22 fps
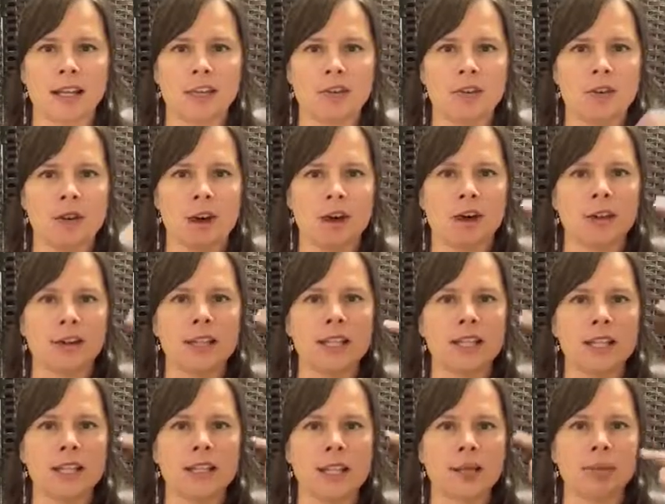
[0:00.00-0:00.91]
and you're
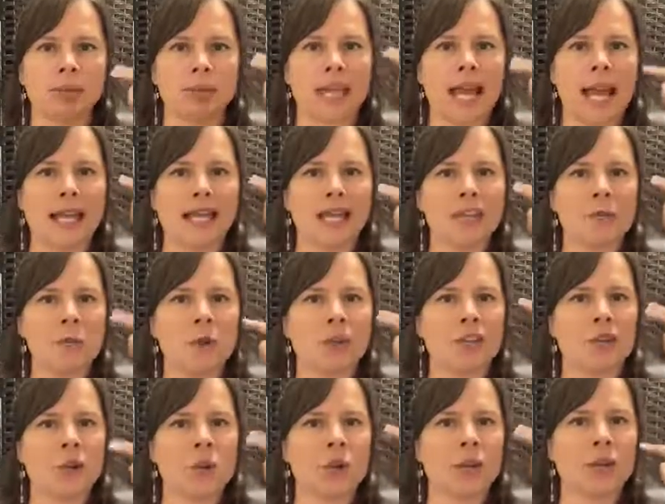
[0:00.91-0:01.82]
already like planning
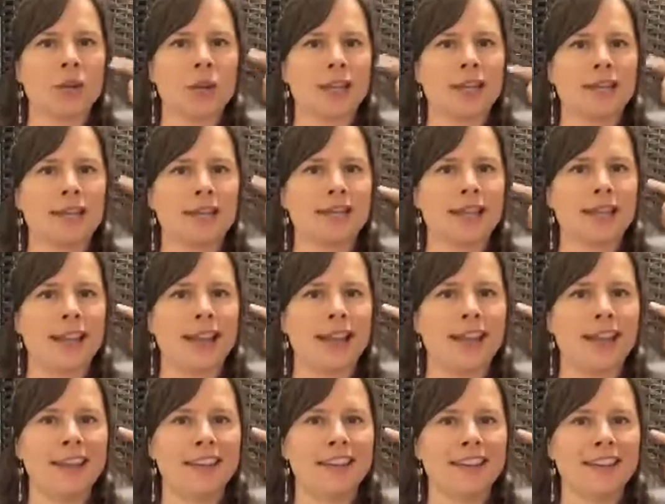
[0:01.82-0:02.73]
what you're going to
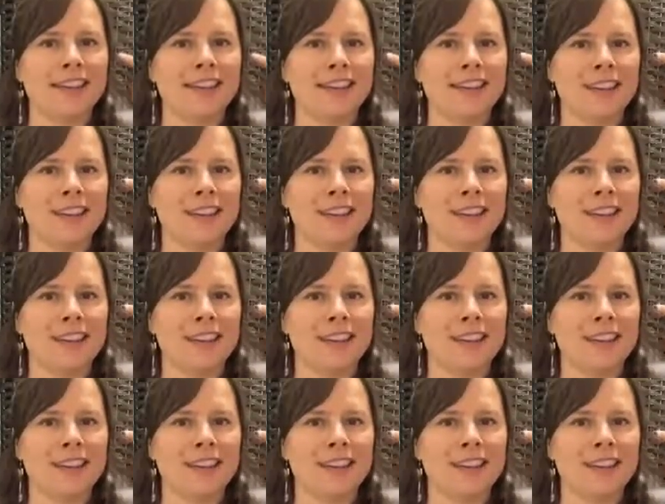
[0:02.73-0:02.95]
say?